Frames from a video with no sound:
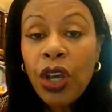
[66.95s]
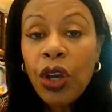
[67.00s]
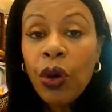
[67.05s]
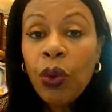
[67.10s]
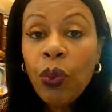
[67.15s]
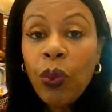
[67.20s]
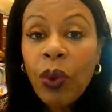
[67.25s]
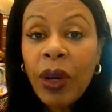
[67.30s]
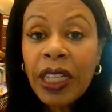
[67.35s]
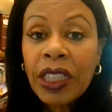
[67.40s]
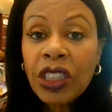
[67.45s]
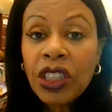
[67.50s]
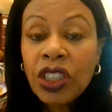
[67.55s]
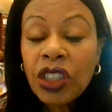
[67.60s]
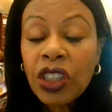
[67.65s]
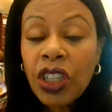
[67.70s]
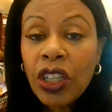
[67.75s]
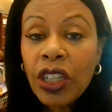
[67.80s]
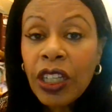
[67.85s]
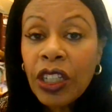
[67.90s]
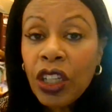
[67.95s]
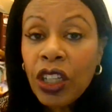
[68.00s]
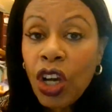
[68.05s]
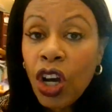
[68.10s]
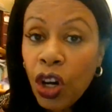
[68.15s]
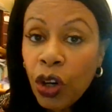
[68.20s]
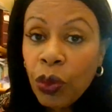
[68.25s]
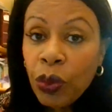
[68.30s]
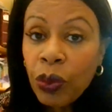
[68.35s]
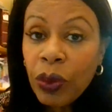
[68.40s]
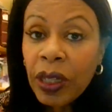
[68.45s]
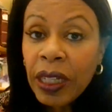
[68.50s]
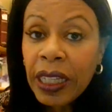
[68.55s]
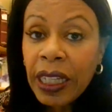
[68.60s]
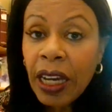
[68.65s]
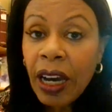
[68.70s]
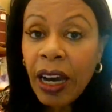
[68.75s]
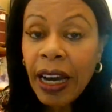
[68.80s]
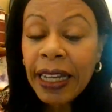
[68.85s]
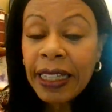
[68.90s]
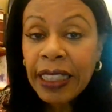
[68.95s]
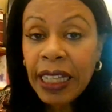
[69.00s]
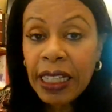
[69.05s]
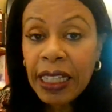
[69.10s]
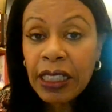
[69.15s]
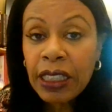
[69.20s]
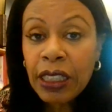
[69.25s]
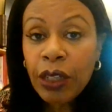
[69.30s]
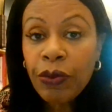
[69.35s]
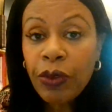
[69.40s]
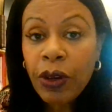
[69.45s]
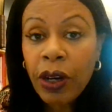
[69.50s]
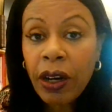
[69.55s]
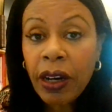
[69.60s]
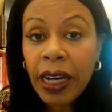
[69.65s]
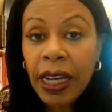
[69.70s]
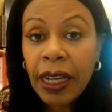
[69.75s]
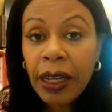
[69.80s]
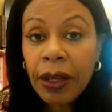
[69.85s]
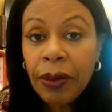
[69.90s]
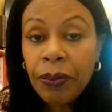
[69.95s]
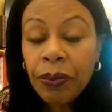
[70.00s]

which can only identify